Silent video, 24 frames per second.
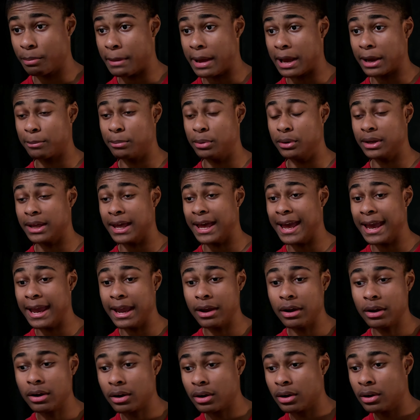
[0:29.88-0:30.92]
MacBook
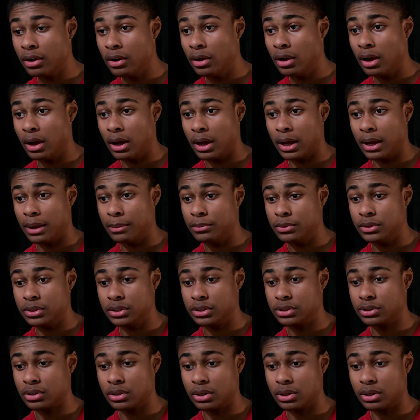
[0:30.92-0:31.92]
Air. I'm just